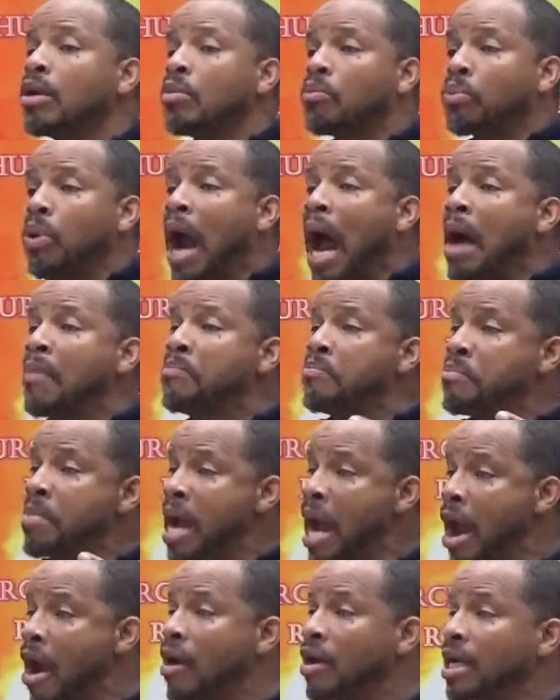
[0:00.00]

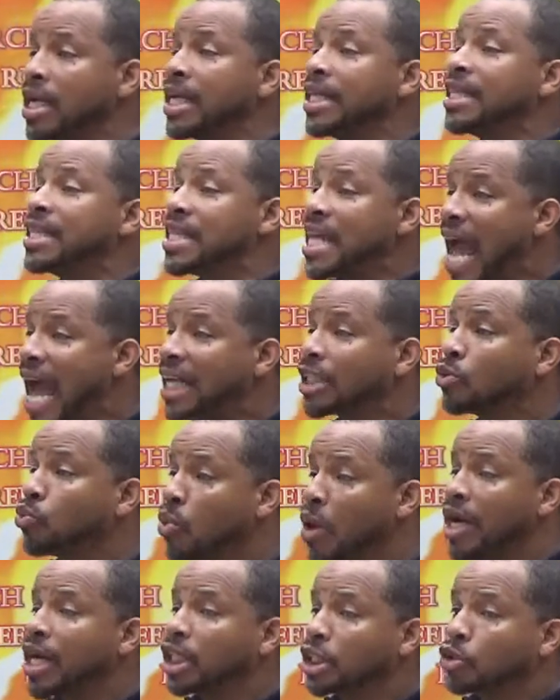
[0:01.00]
primarily that's
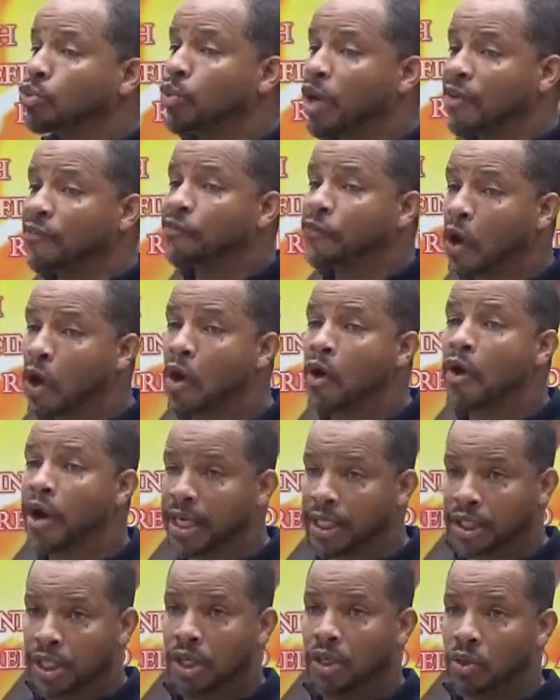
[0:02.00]
what it's
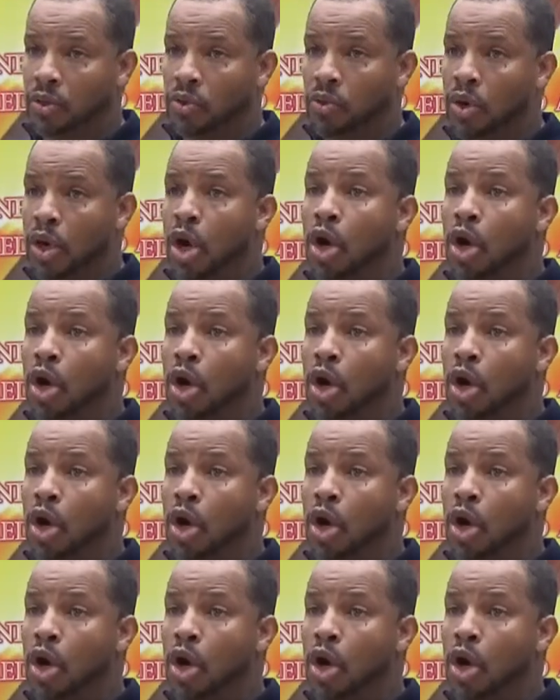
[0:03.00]
referring to.